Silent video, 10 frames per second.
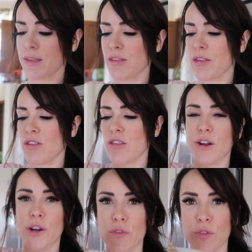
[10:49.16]
is
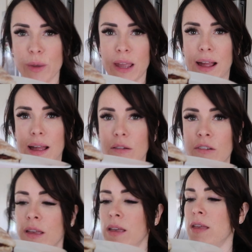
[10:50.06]
served. We have
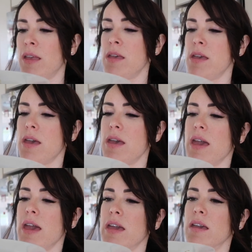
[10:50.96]

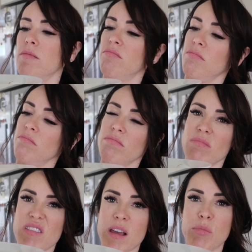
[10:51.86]
a
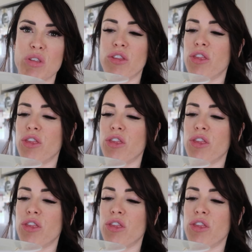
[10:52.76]
sandwich